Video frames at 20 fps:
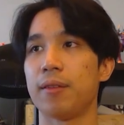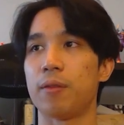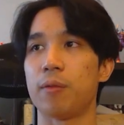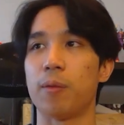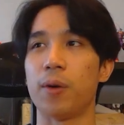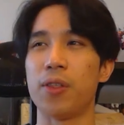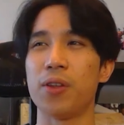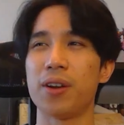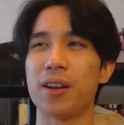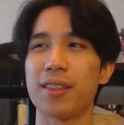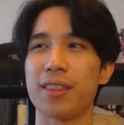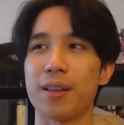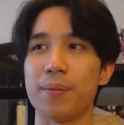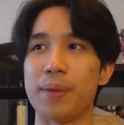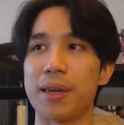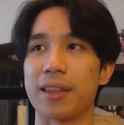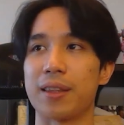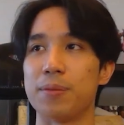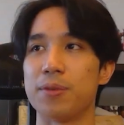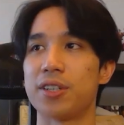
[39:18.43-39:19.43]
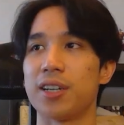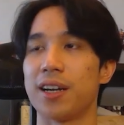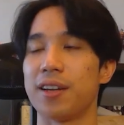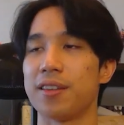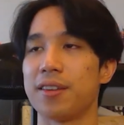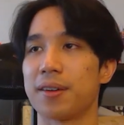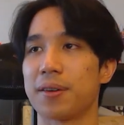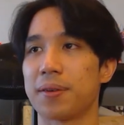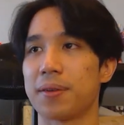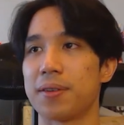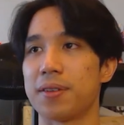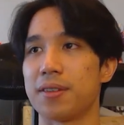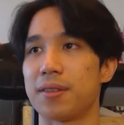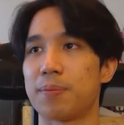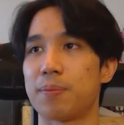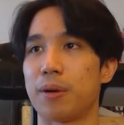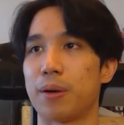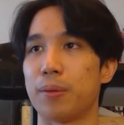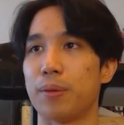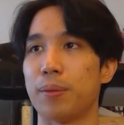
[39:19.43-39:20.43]
Whether or not they'll make them shinier is
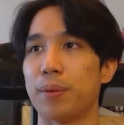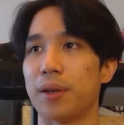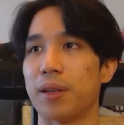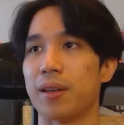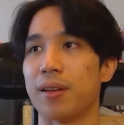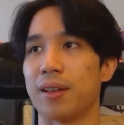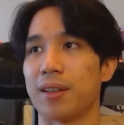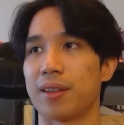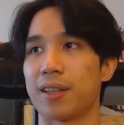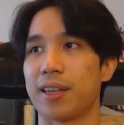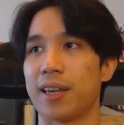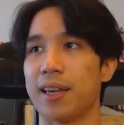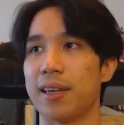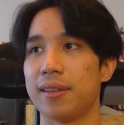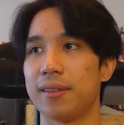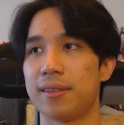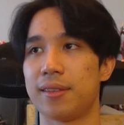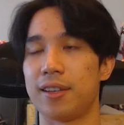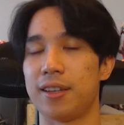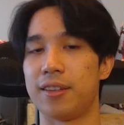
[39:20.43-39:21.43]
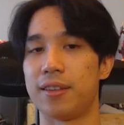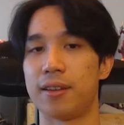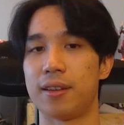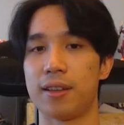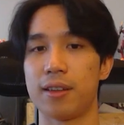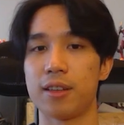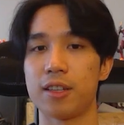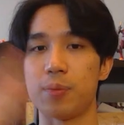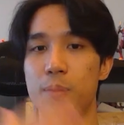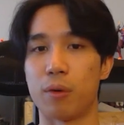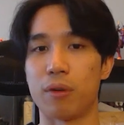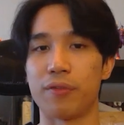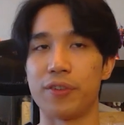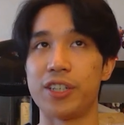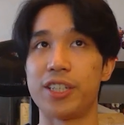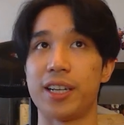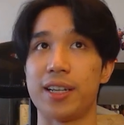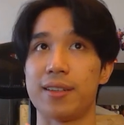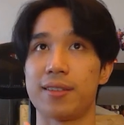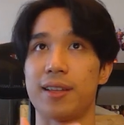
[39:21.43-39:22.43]
probably not the case. It's more of a
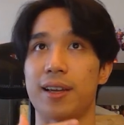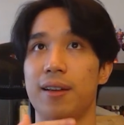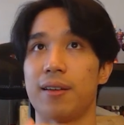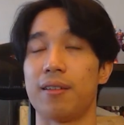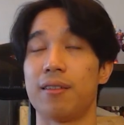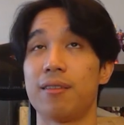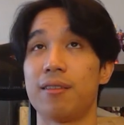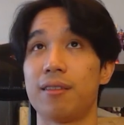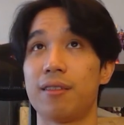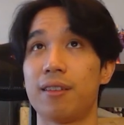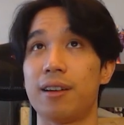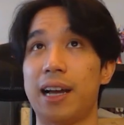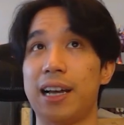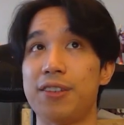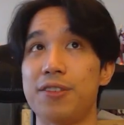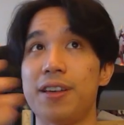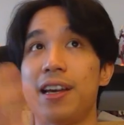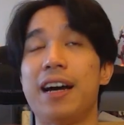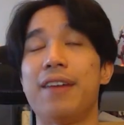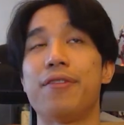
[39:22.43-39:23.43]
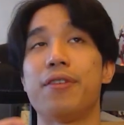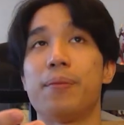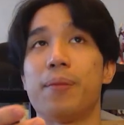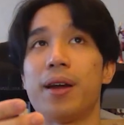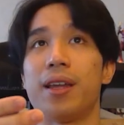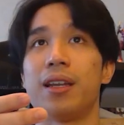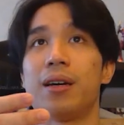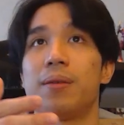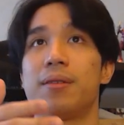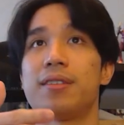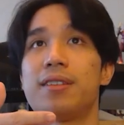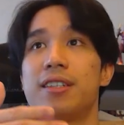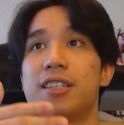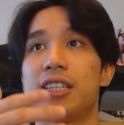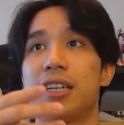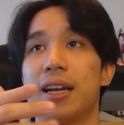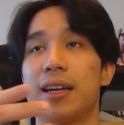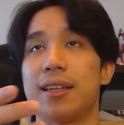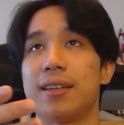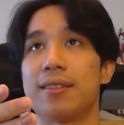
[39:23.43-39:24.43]
chance that as you have them right now, it's as
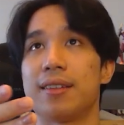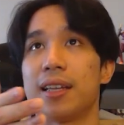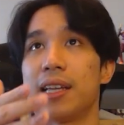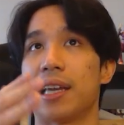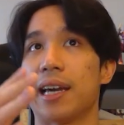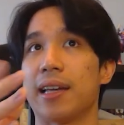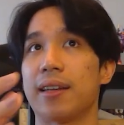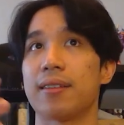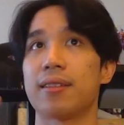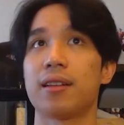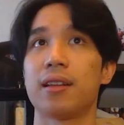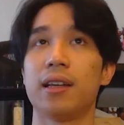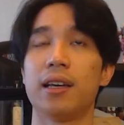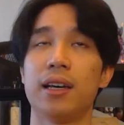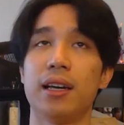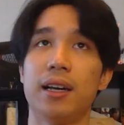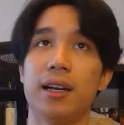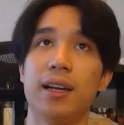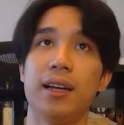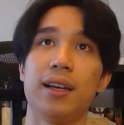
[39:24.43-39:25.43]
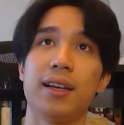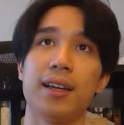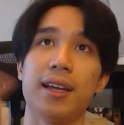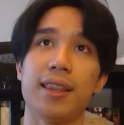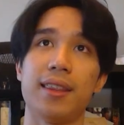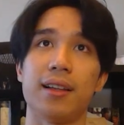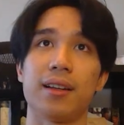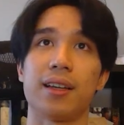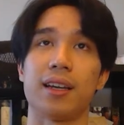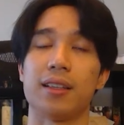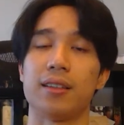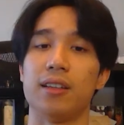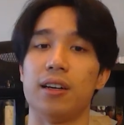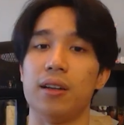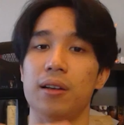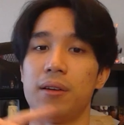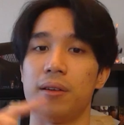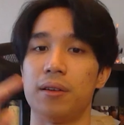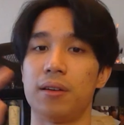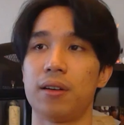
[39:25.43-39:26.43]
shiny as it gets, and they'll get
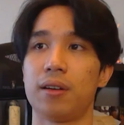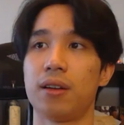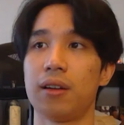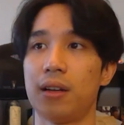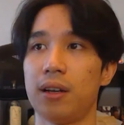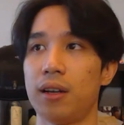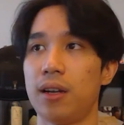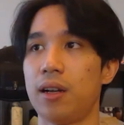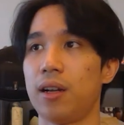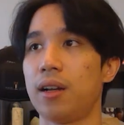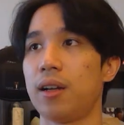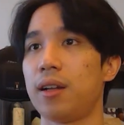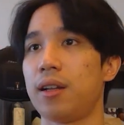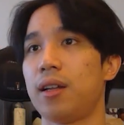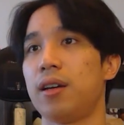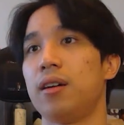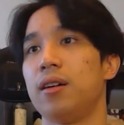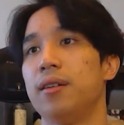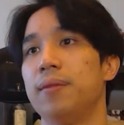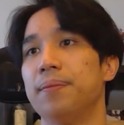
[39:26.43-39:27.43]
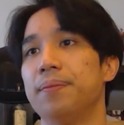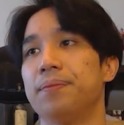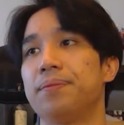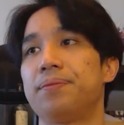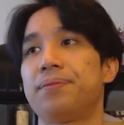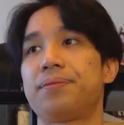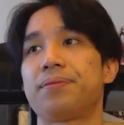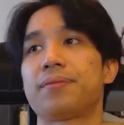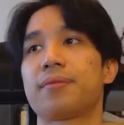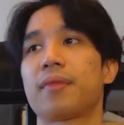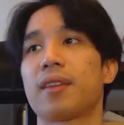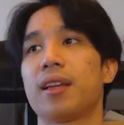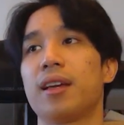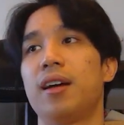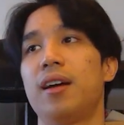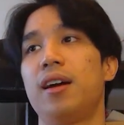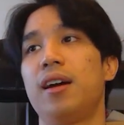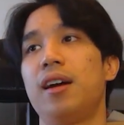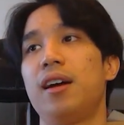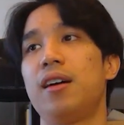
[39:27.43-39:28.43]
duller
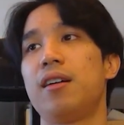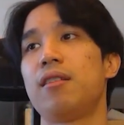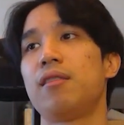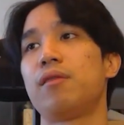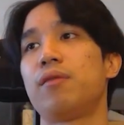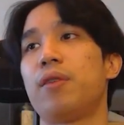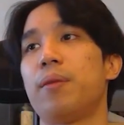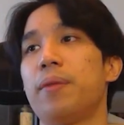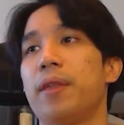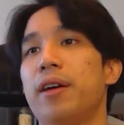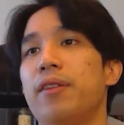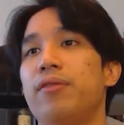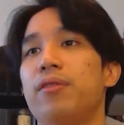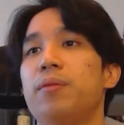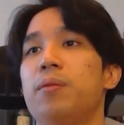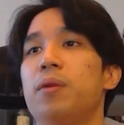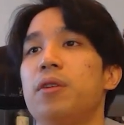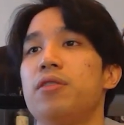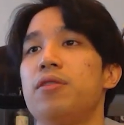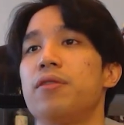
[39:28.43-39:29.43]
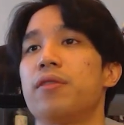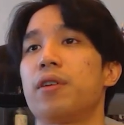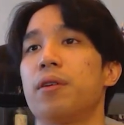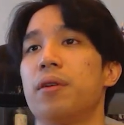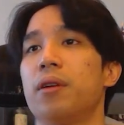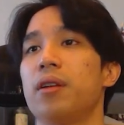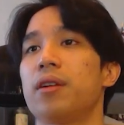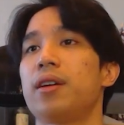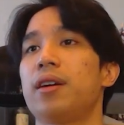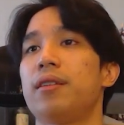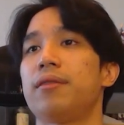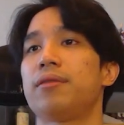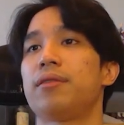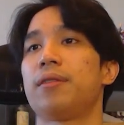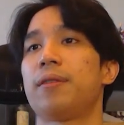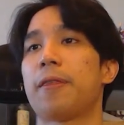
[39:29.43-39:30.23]
from what you currently have.